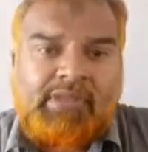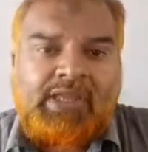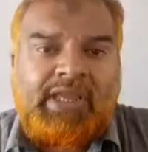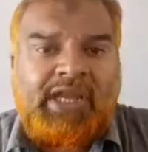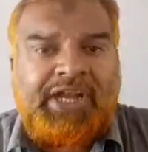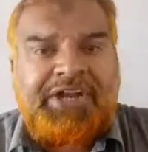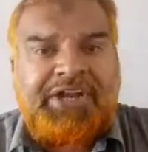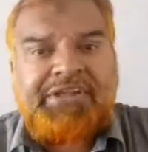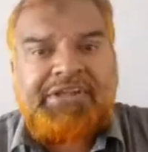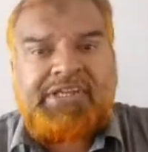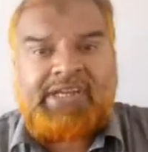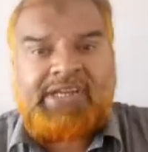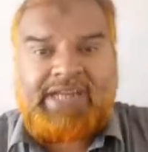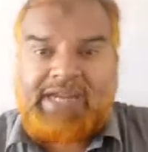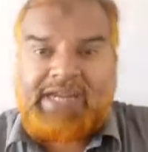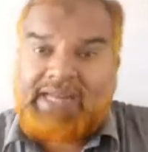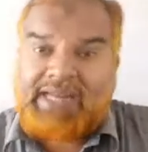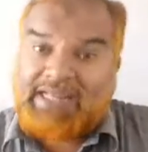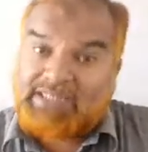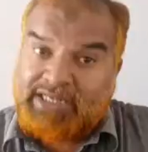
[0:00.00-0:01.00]
head region,
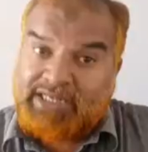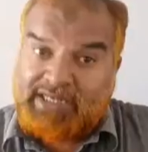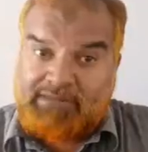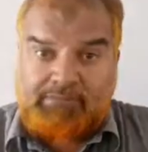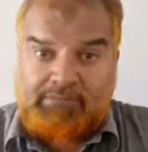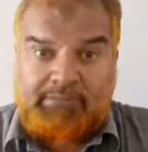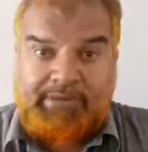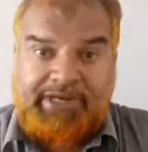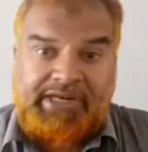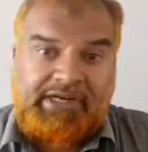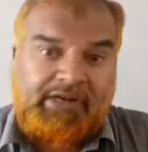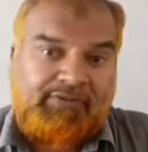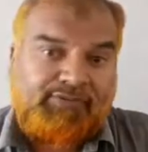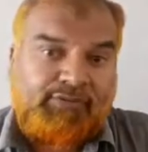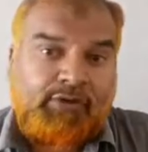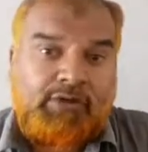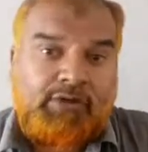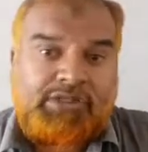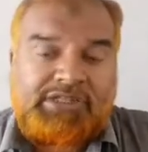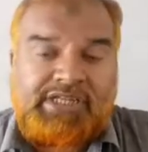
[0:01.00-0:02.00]
head has a brain,
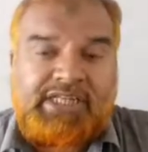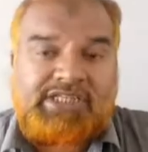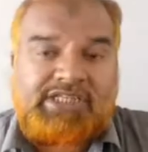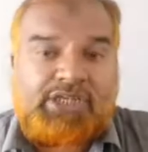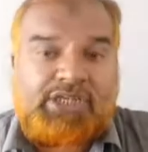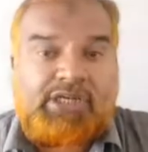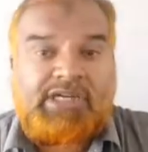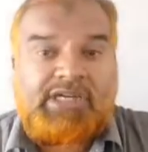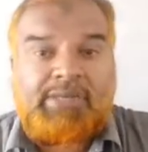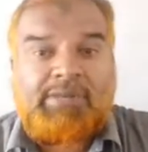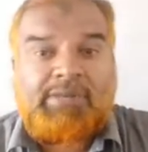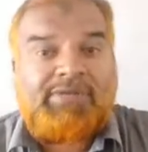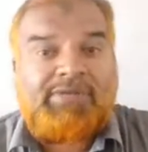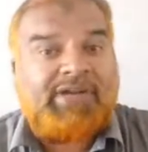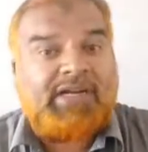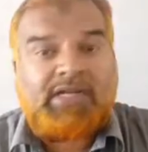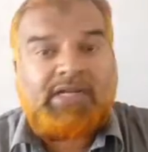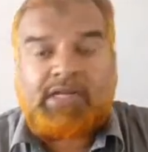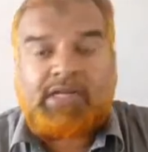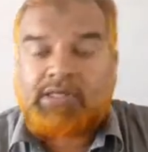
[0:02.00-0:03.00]
of course. Then solid double
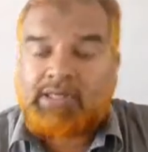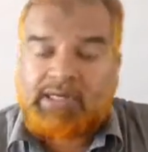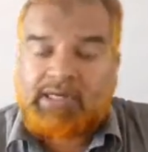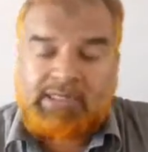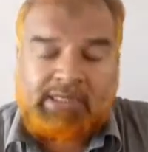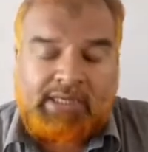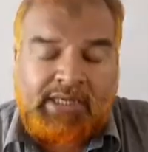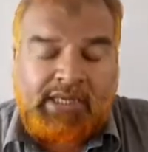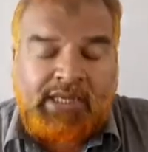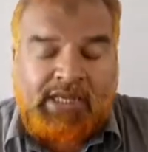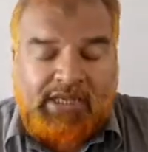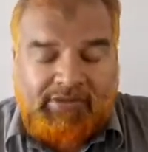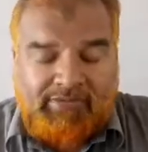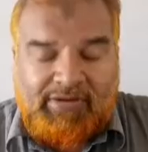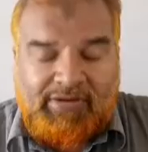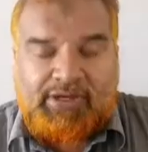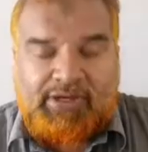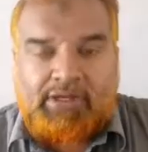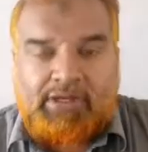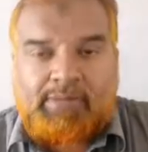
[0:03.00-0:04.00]
ventral nerve cord.
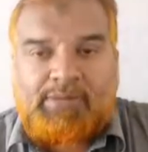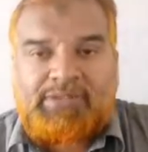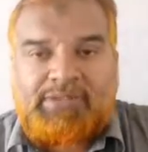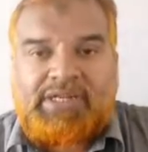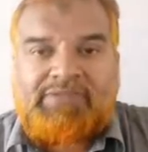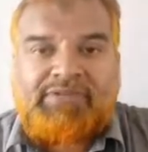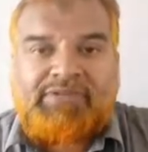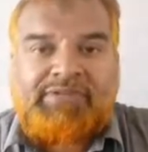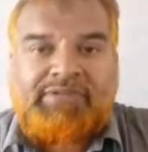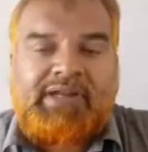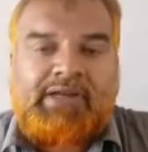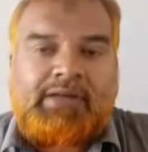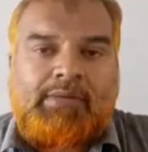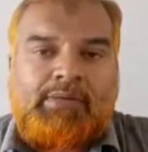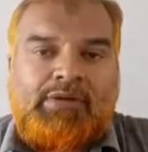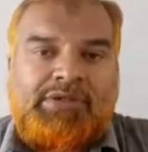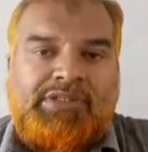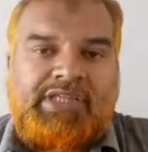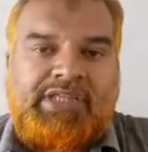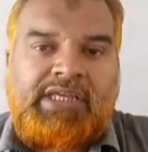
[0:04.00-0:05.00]
We'll talk about that when we talk
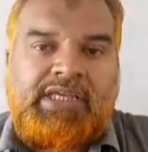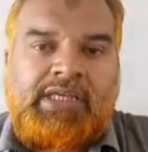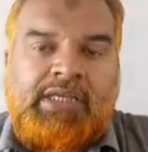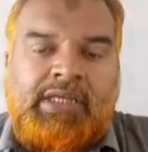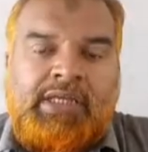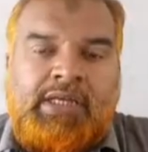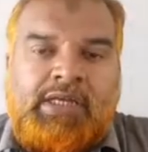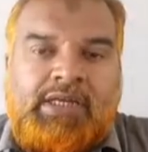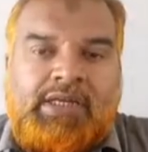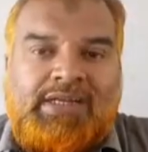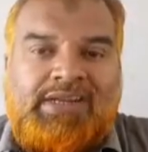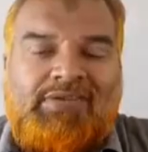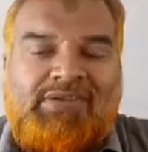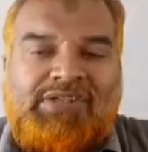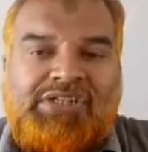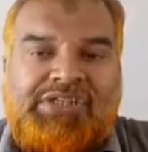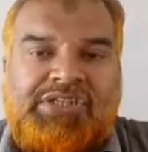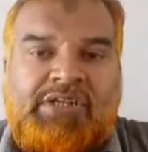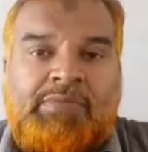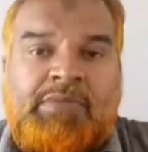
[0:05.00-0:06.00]
about the
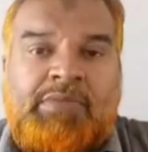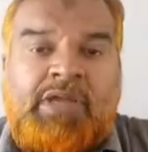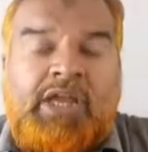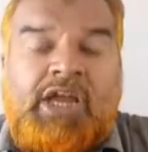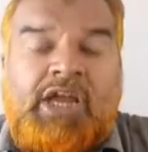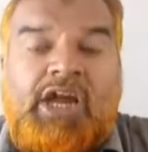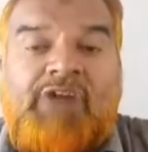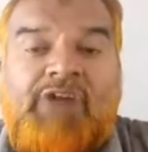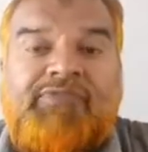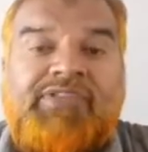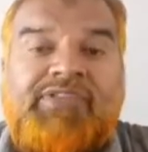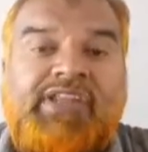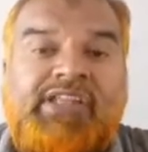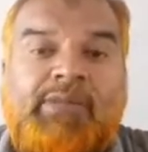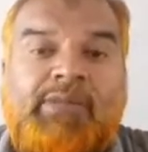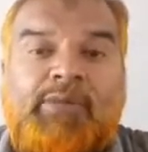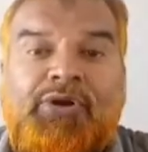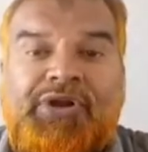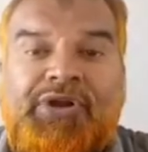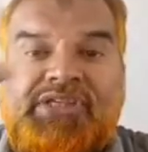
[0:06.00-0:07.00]
nervous system. After that,
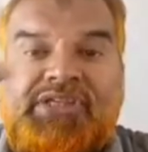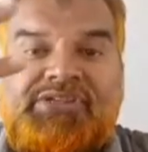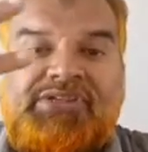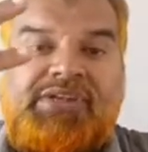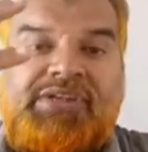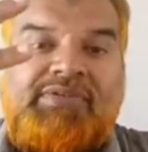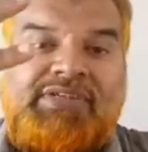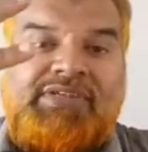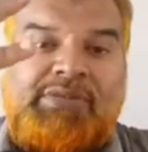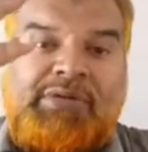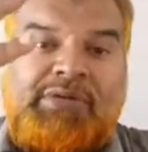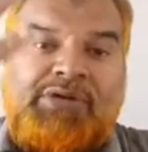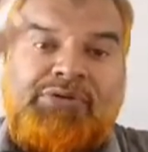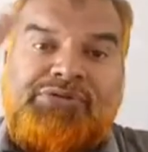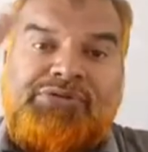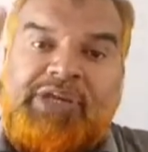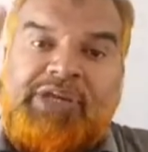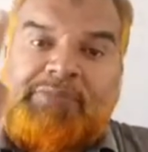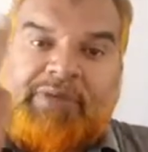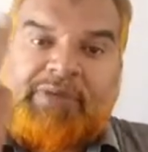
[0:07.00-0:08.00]
the body is divisible into
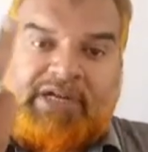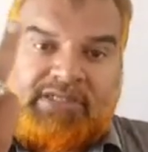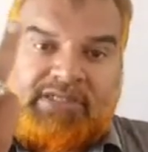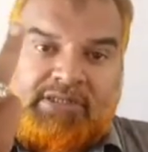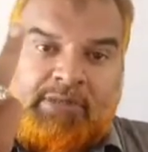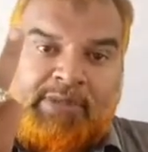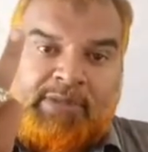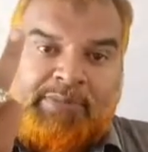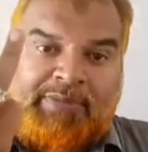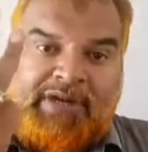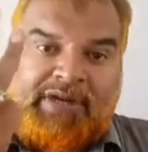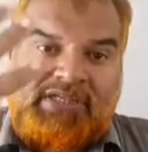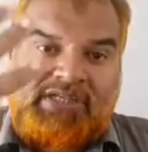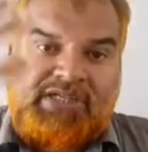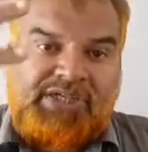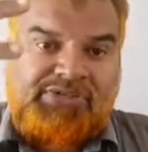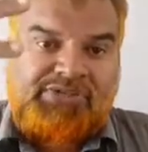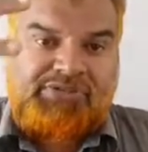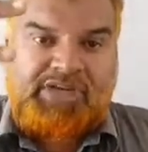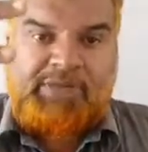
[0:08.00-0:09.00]
3 parts. How many
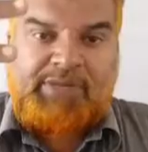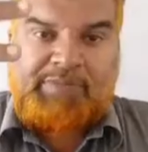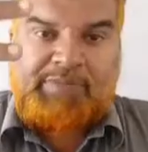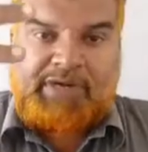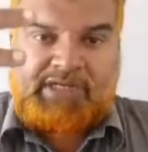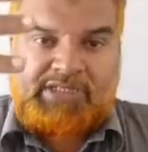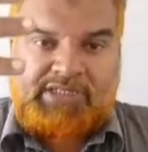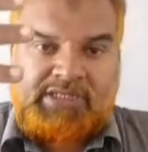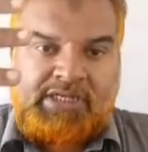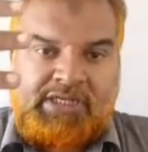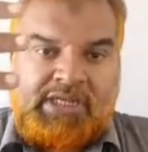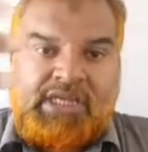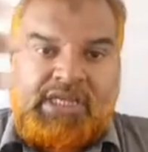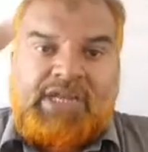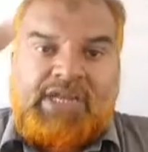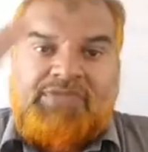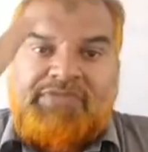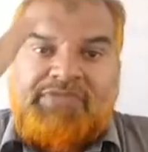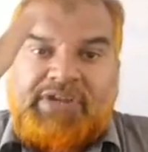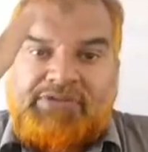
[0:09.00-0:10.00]
parts? 3 parts.
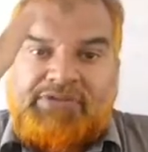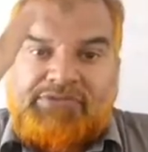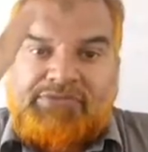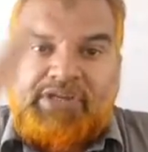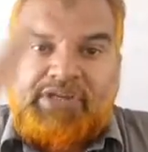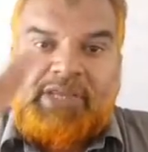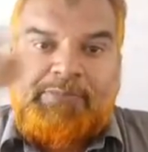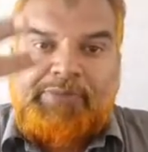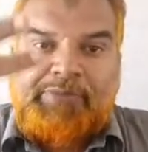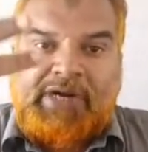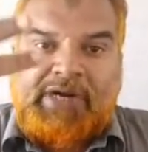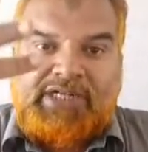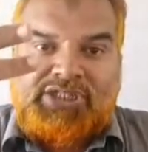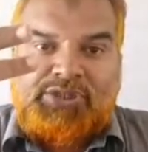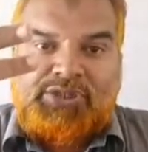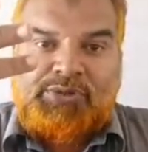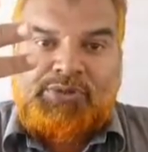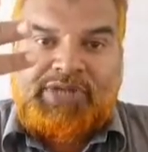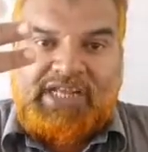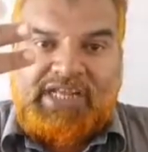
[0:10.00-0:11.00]
The 3 parts
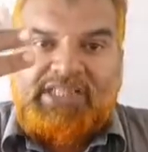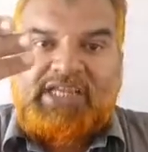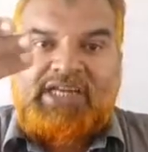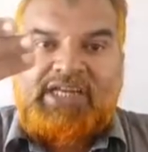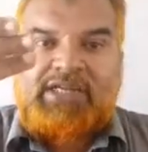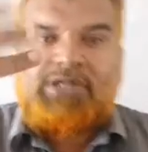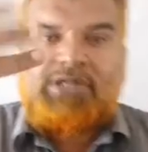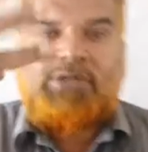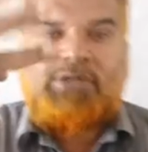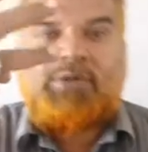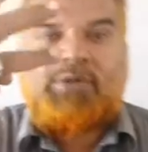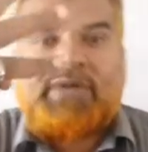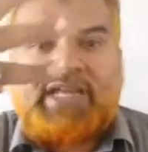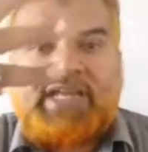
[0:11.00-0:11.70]
together,